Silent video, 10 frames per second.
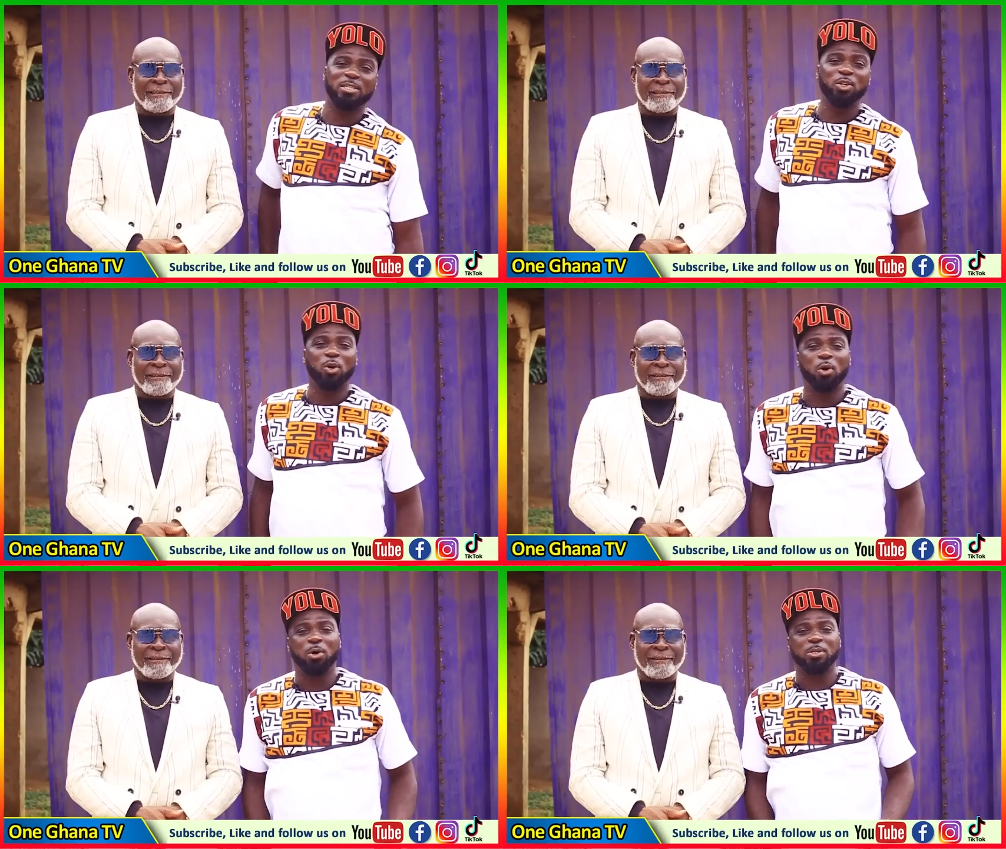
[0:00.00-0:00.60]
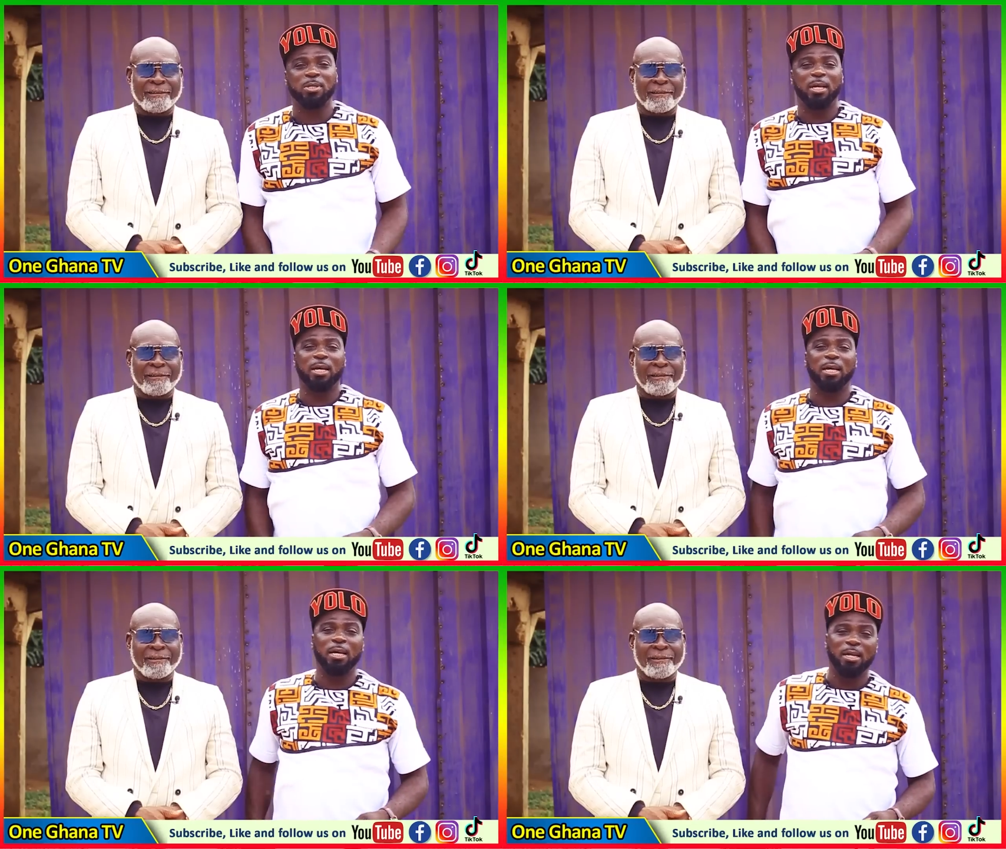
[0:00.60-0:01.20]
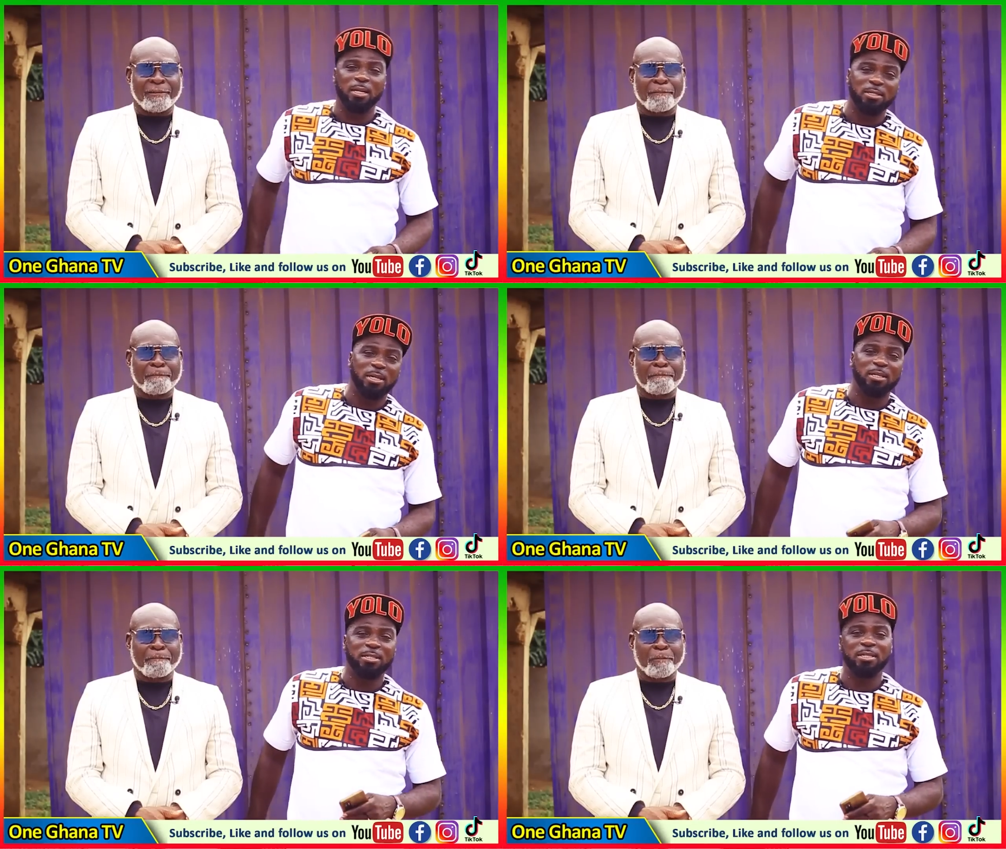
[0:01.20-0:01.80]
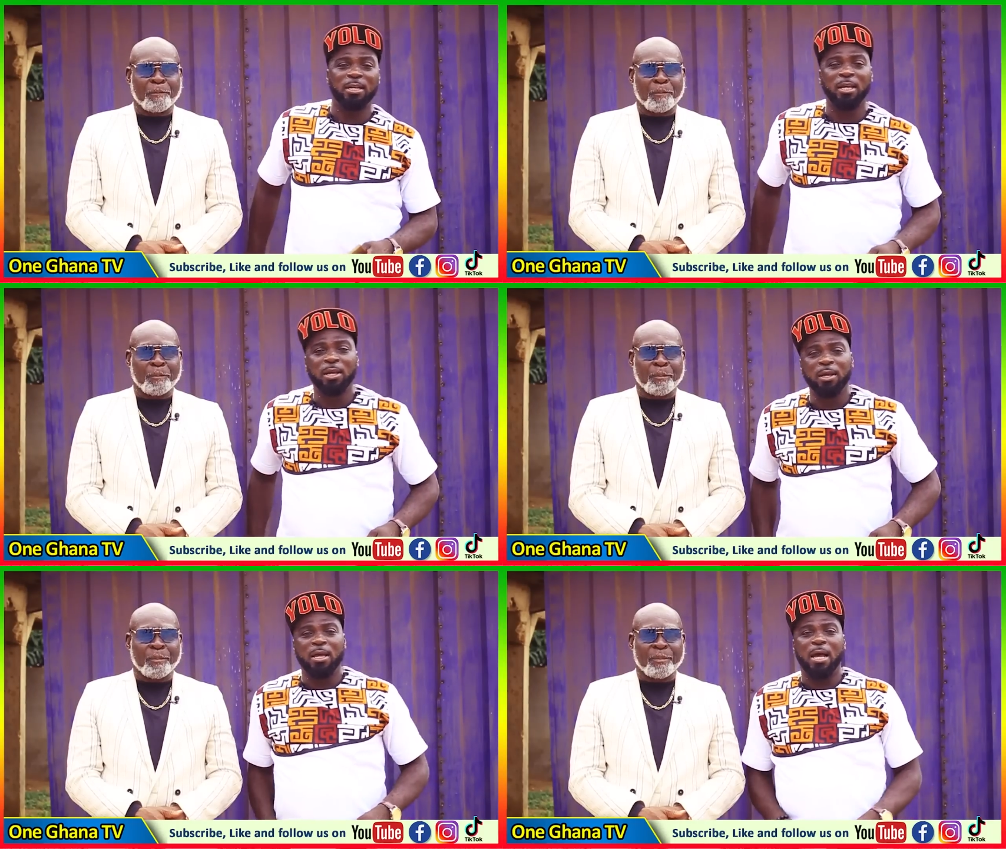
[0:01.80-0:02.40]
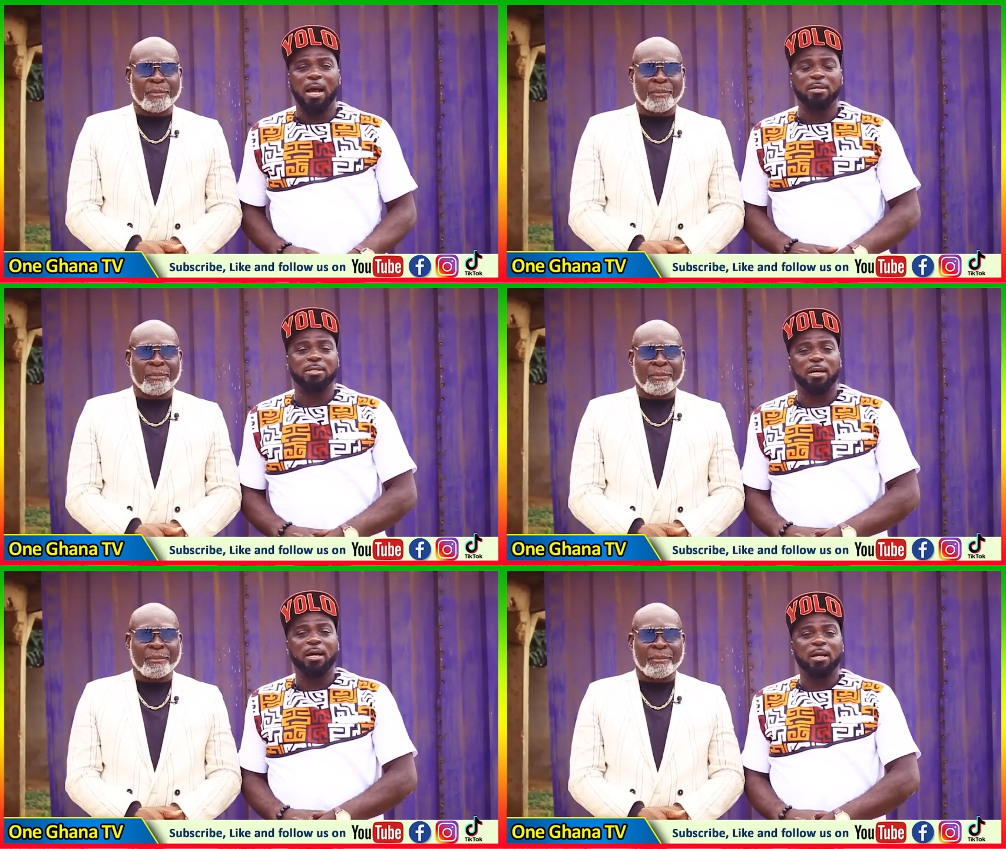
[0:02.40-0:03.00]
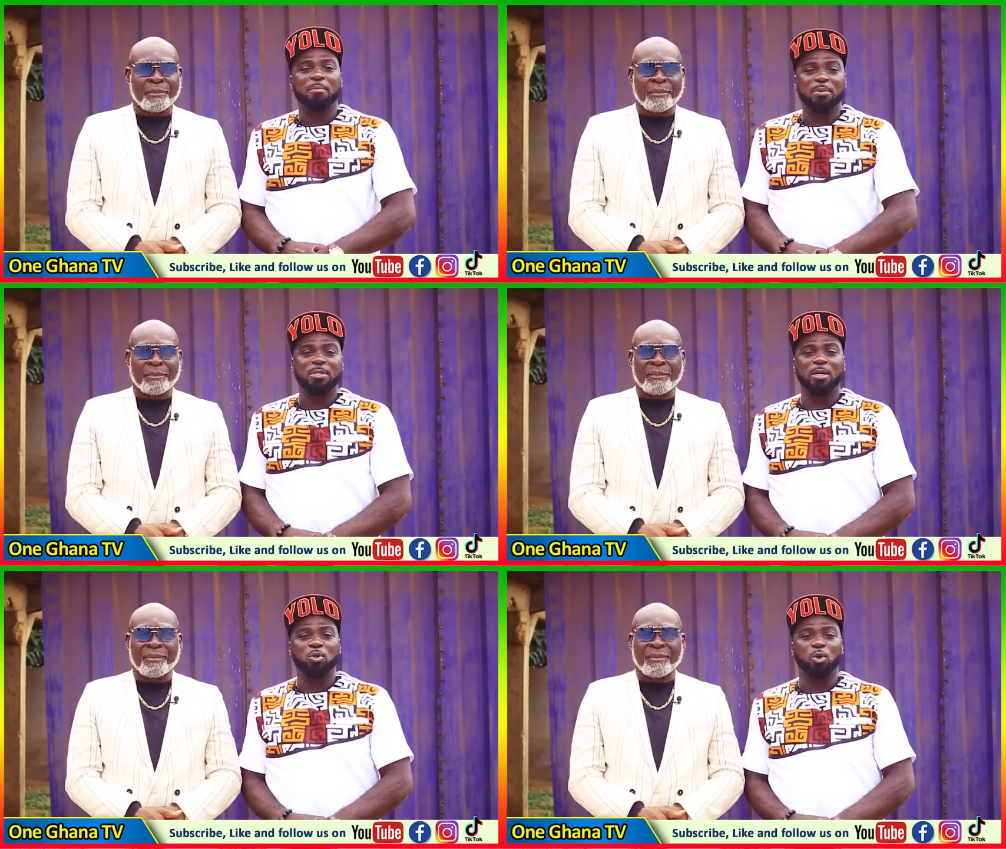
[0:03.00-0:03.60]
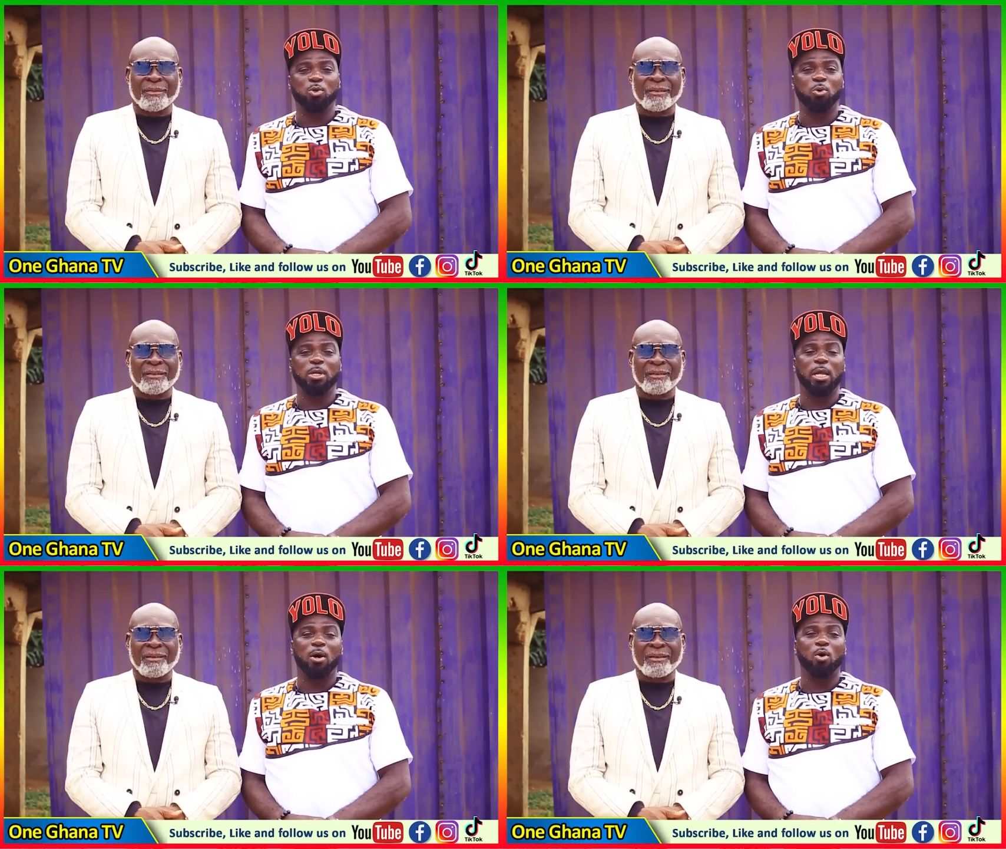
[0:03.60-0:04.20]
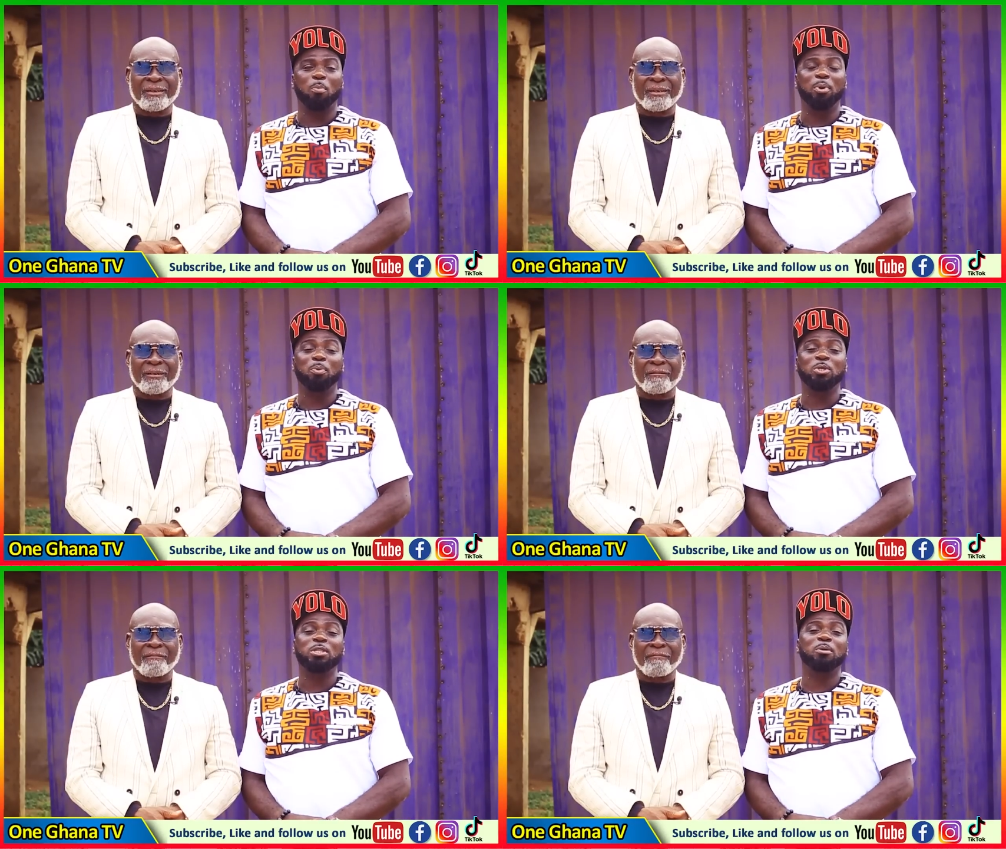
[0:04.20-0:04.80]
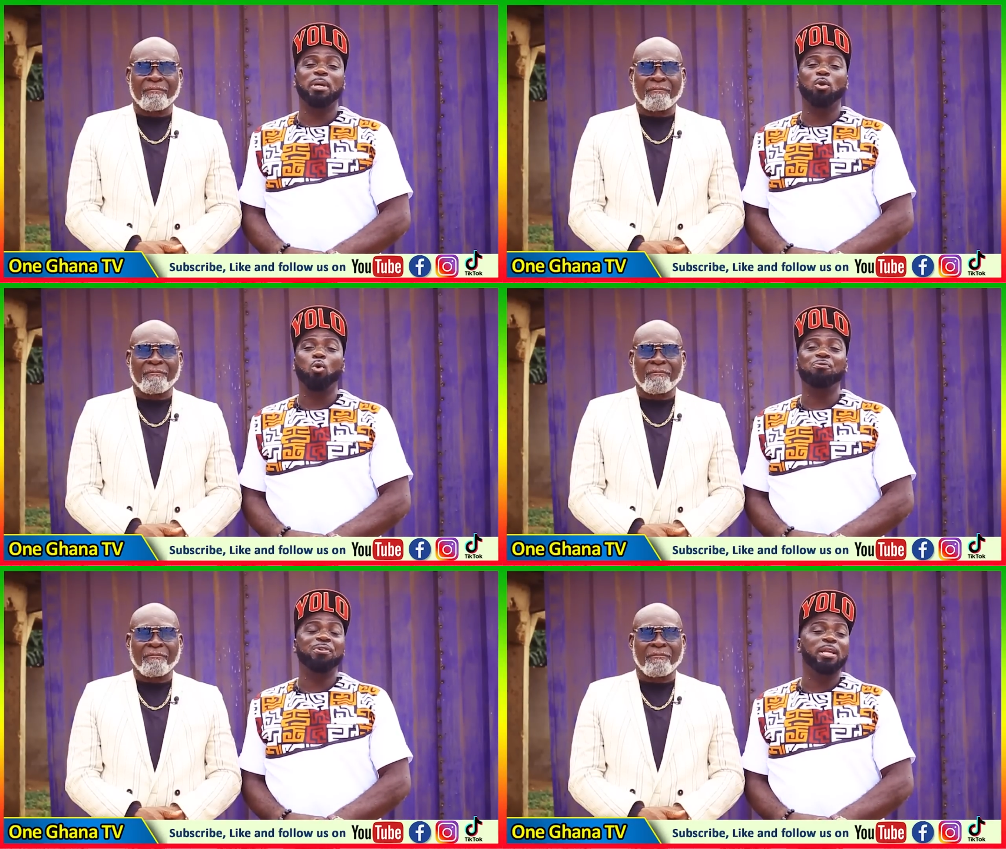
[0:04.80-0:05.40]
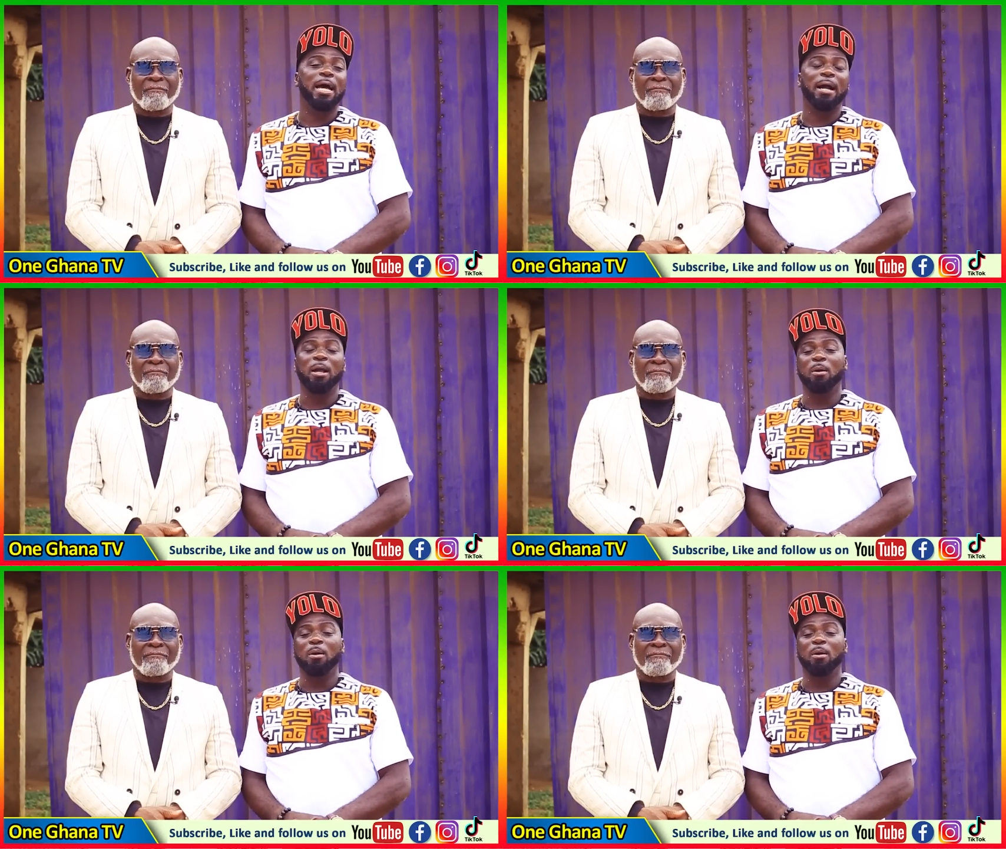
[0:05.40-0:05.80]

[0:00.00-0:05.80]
Speaker 1: is in your court. Uh, legend actor Mister Adjorlolo so one day uncle preposition bia no kufelia